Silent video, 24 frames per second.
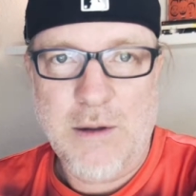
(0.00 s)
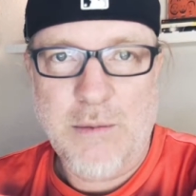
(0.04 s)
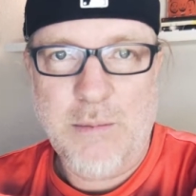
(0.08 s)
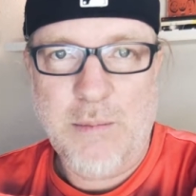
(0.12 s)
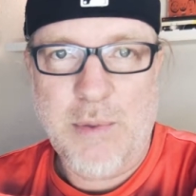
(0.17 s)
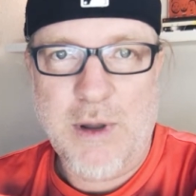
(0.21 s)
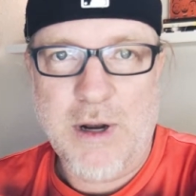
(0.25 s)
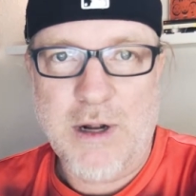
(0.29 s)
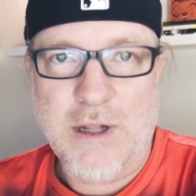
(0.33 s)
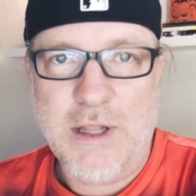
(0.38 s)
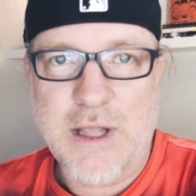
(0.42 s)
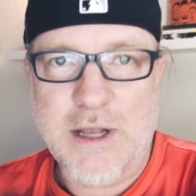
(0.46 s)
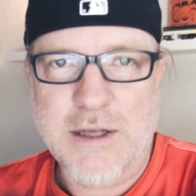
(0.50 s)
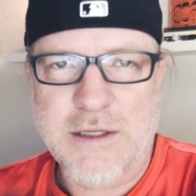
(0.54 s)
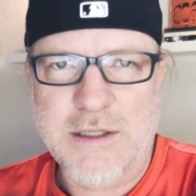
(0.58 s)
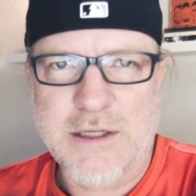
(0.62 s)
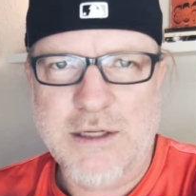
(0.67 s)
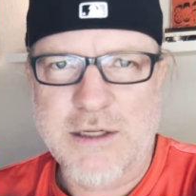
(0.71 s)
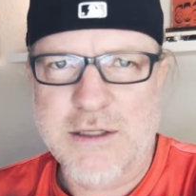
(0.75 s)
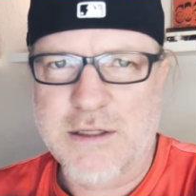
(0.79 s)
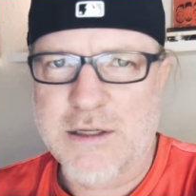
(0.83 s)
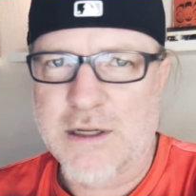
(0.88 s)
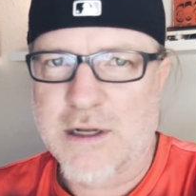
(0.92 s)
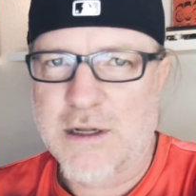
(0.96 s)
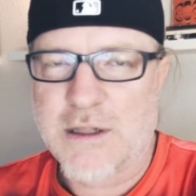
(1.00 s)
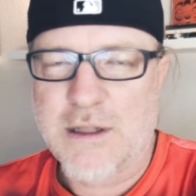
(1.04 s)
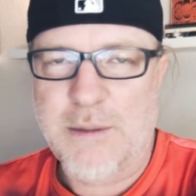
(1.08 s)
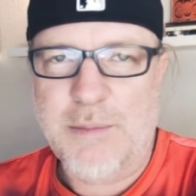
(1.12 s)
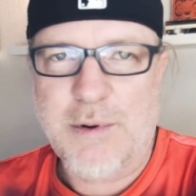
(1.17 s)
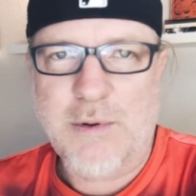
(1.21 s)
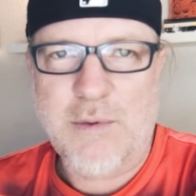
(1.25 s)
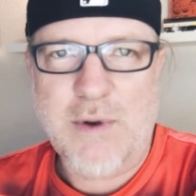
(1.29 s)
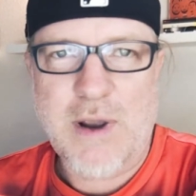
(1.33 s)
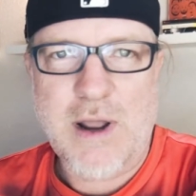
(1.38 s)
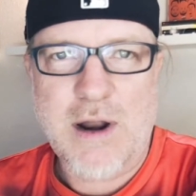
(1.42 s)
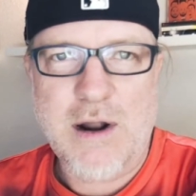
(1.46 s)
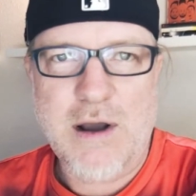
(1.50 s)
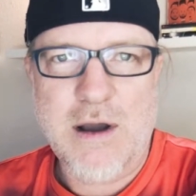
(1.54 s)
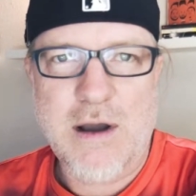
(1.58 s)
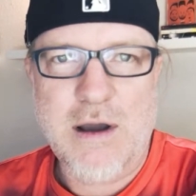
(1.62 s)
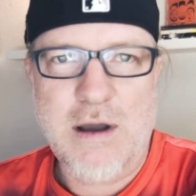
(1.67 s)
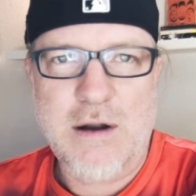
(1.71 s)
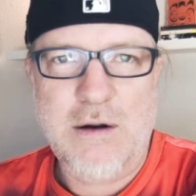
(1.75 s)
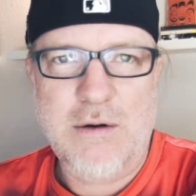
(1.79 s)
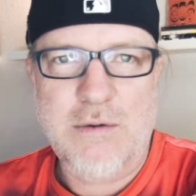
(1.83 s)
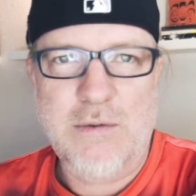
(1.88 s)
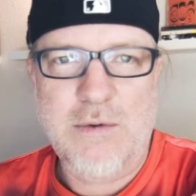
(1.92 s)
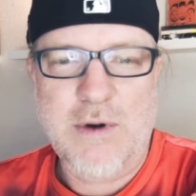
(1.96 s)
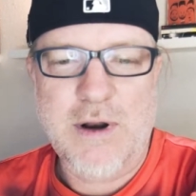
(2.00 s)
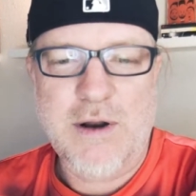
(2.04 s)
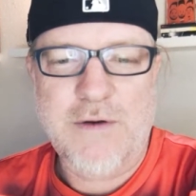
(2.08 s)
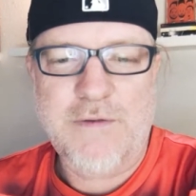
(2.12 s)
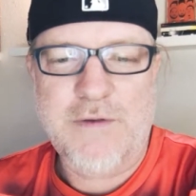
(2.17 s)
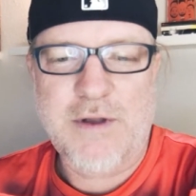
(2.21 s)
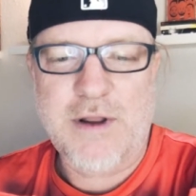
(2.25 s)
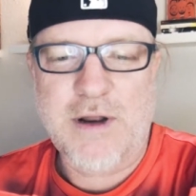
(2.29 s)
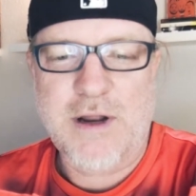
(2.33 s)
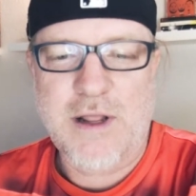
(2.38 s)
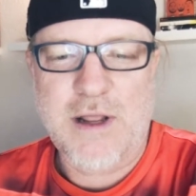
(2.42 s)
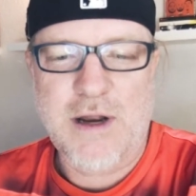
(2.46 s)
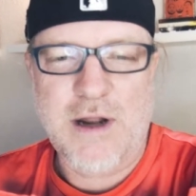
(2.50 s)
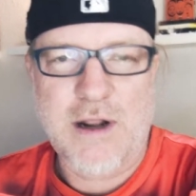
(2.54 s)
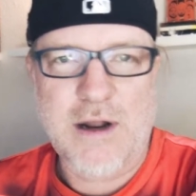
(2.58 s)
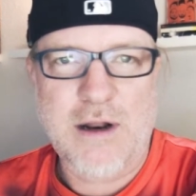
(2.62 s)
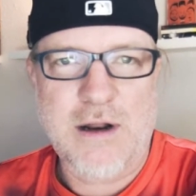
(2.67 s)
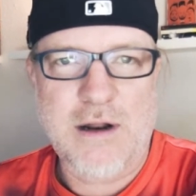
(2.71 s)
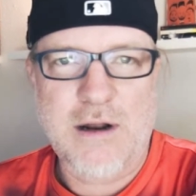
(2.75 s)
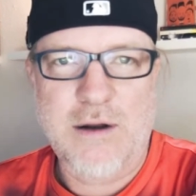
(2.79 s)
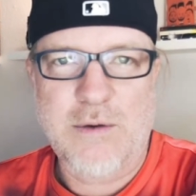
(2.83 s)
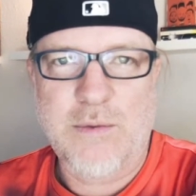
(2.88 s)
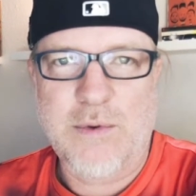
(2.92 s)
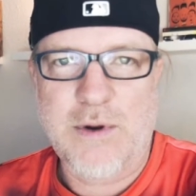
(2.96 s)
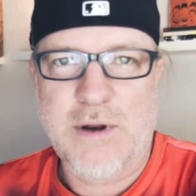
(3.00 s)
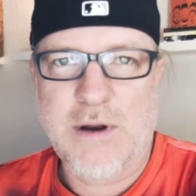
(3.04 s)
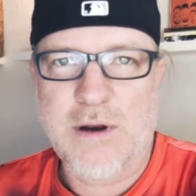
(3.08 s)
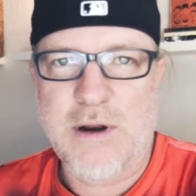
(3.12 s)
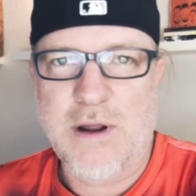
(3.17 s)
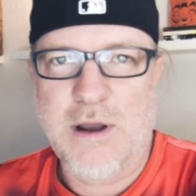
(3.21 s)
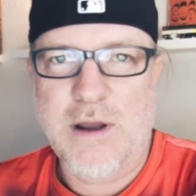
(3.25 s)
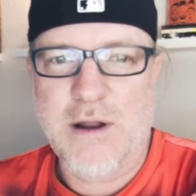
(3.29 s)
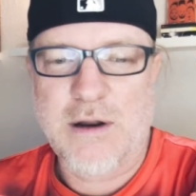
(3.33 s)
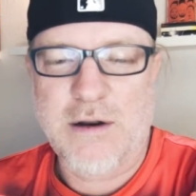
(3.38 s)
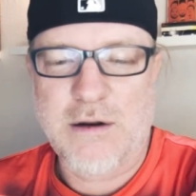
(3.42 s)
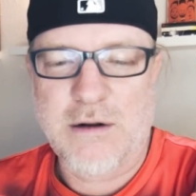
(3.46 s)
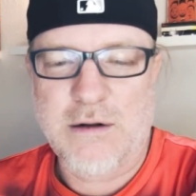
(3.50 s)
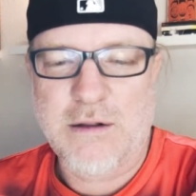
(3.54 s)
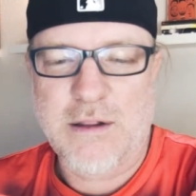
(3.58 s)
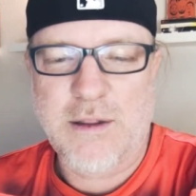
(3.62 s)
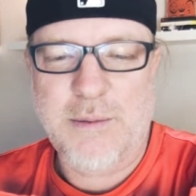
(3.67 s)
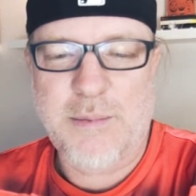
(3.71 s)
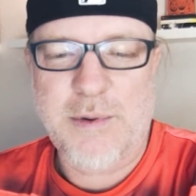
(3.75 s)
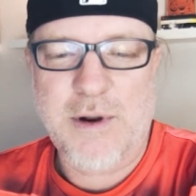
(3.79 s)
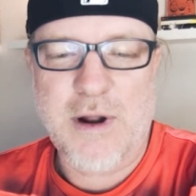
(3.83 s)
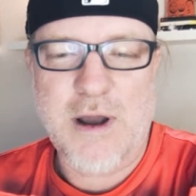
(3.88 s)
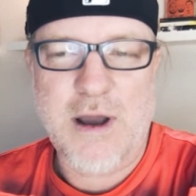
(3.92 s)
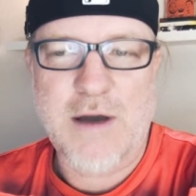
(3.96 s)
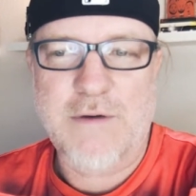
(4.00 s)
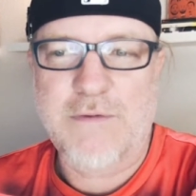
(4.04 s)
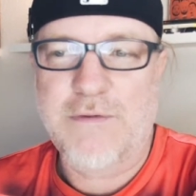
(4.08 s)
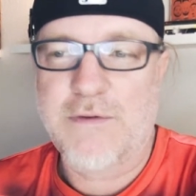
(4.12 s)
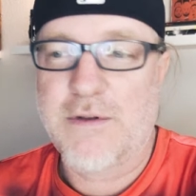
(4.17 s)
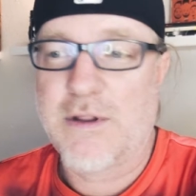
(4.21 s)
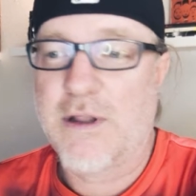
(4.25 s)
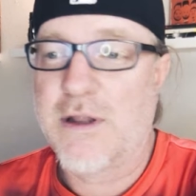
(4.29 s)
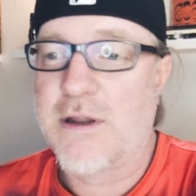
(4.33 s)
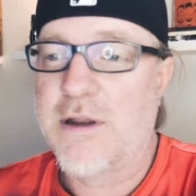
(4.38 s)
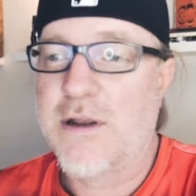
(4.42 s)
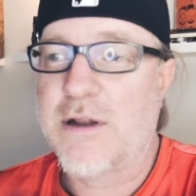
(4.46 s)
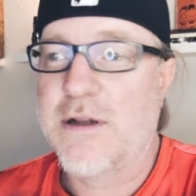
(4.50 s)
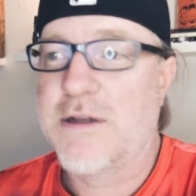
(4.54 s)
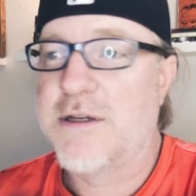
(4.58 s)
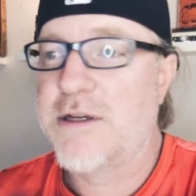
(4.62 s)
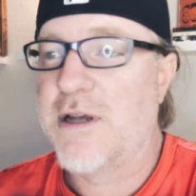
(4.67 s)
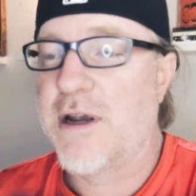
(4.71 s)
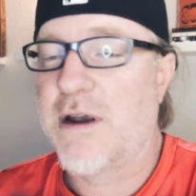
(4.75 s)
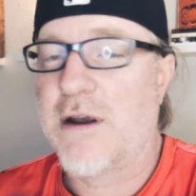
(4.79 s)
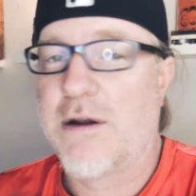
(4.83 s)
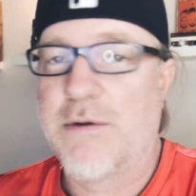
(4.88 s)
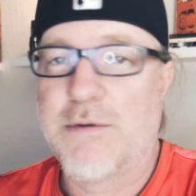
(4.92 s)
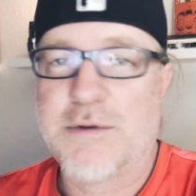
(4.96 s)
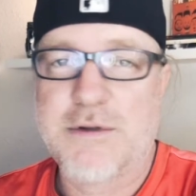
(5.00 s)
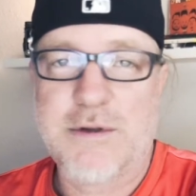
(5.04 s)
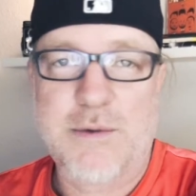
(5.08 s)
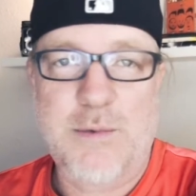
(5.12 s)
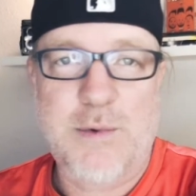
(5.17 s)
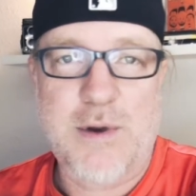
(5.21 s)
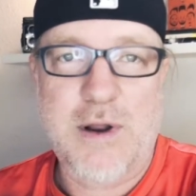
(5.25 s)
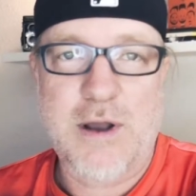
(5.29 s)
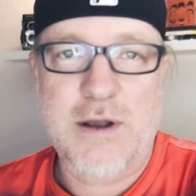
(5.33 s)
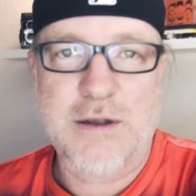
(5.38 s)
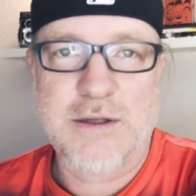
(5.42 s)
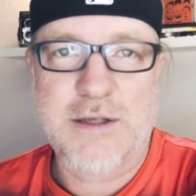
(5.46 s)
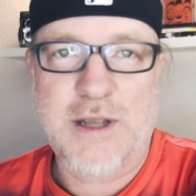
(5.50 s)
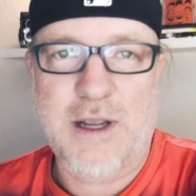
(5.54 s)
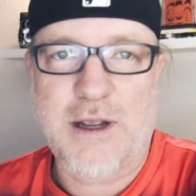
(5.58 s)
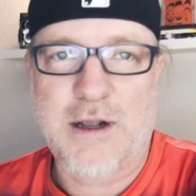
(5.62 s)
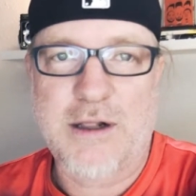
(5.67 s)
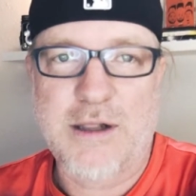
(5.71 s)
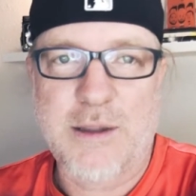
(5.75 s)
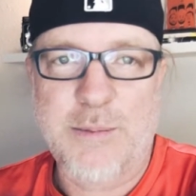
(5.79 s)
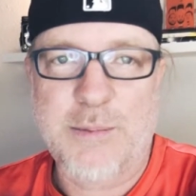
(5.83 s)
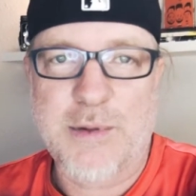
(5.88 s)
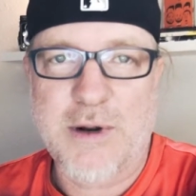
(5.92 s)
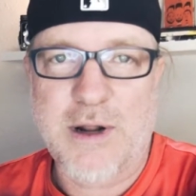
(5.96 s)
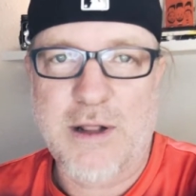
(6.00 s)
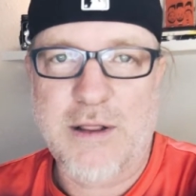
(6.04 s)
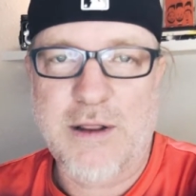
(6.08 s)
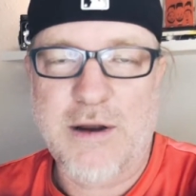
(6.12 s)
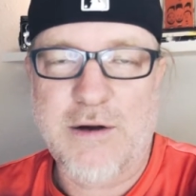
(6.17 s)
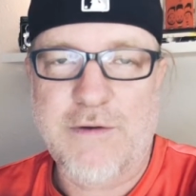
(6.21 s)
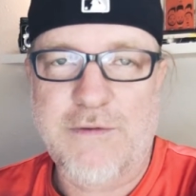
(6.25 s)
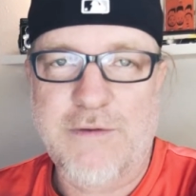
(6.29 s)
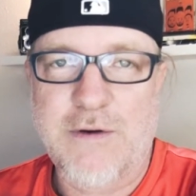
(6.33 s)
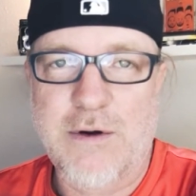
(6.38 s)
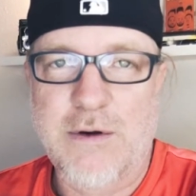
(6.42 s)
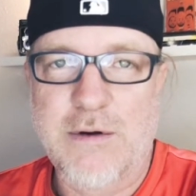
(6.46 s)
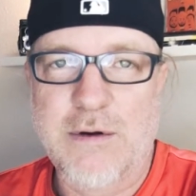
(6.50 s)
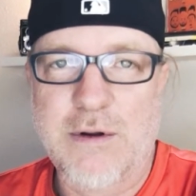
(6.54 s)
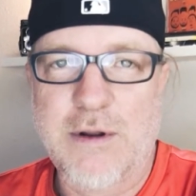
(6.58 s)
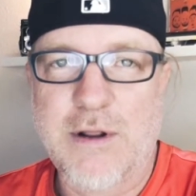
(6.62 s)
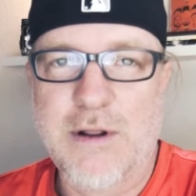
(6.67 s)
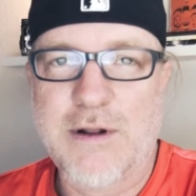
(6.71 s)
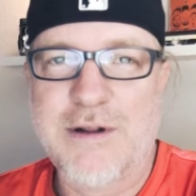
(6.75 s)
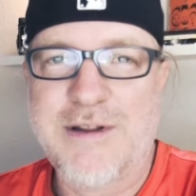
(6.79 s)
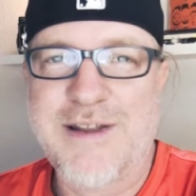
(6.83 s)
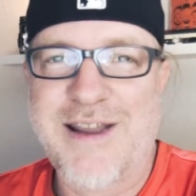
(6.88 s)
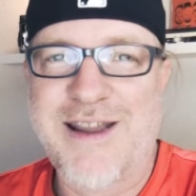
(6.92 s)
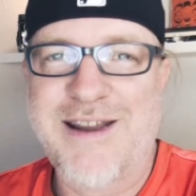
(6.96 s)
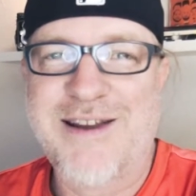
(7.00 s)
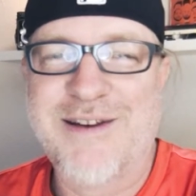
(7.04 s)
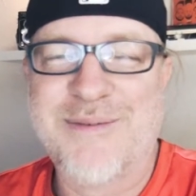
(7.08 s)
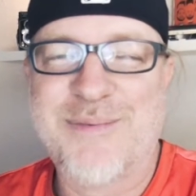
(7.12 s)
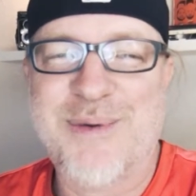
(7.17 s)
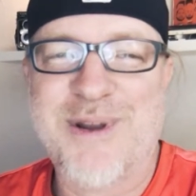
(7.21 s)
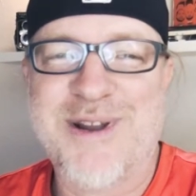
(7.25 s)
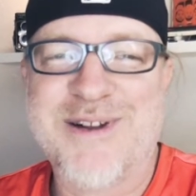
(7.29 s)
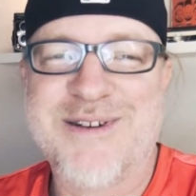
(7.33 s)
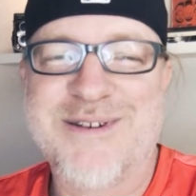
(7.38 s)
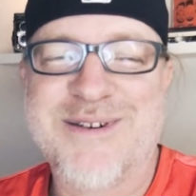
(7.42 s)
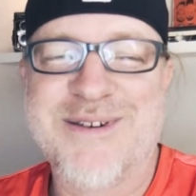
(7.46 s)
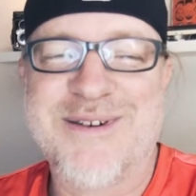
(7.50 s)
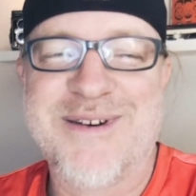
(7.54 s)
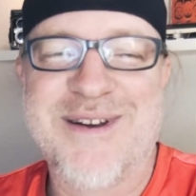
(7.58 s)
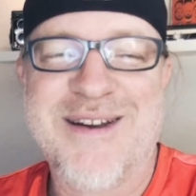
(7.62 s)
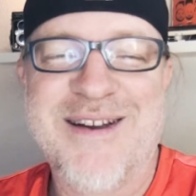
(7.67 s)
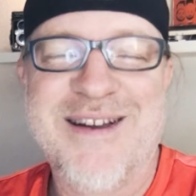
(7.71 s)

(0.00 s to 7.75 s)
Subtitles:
but allows you just to clip it right on whenever you need it, and when you're done, clip it off, and then you can share it with someone else. They can clip it on their phone and take a picture,